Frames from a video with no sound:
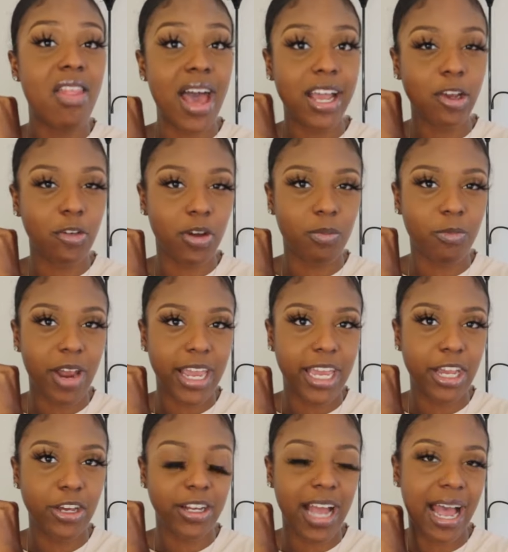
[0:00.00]
that grip right
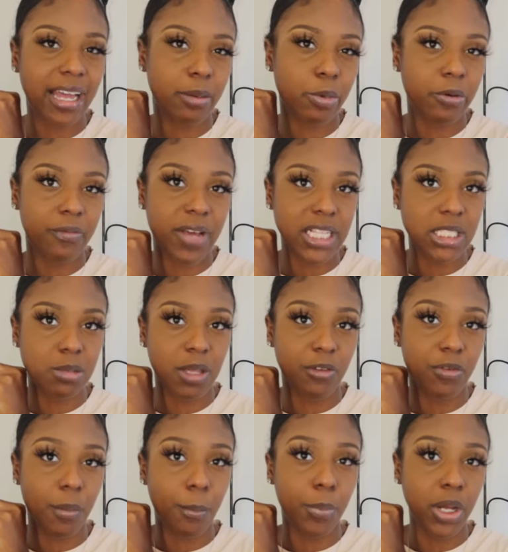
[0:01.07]
here kind of prevents
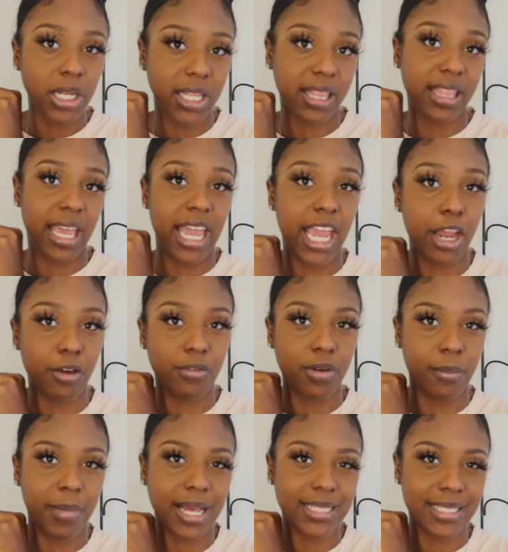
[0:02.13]
me from pulling the hair
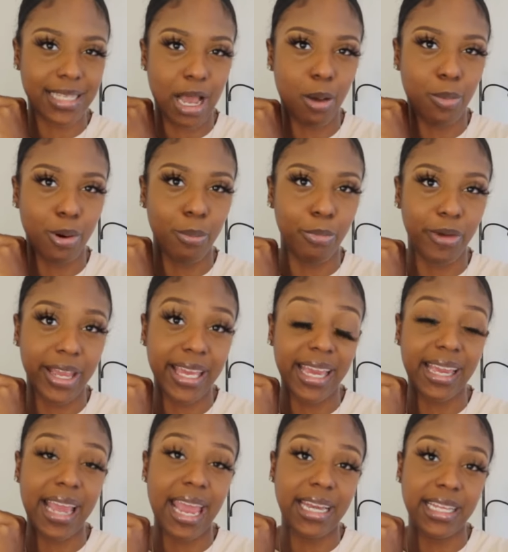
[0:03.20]
from my scalp or
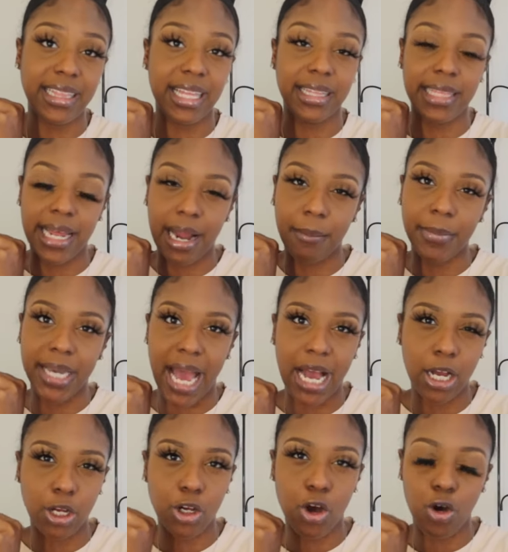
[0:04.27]
breaking anything that I'm
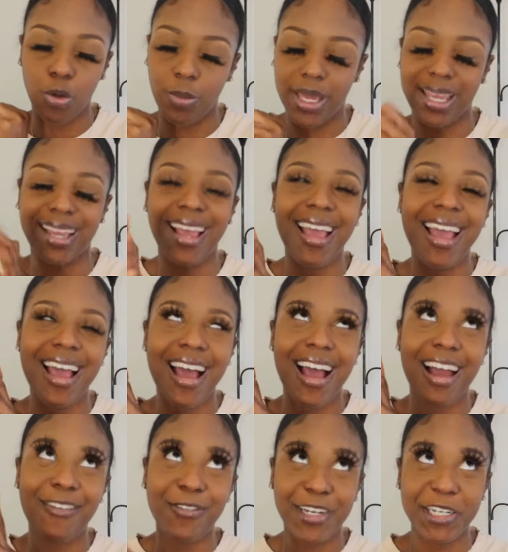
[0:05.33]
not combing.
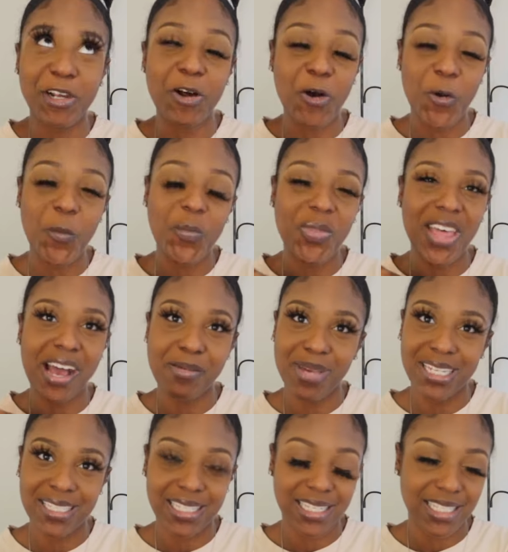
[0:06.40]
I really hope that
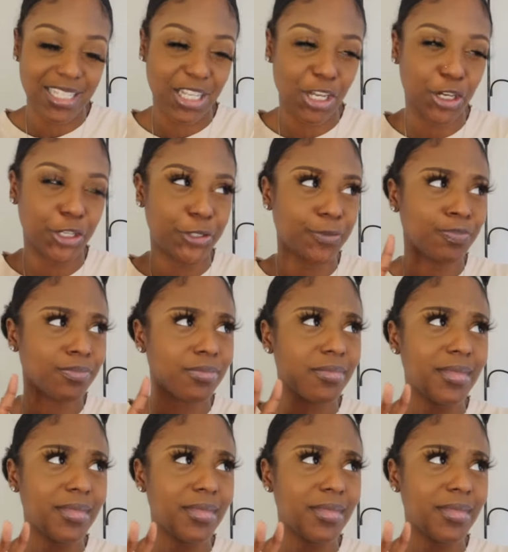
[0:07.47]
made sense to y'all.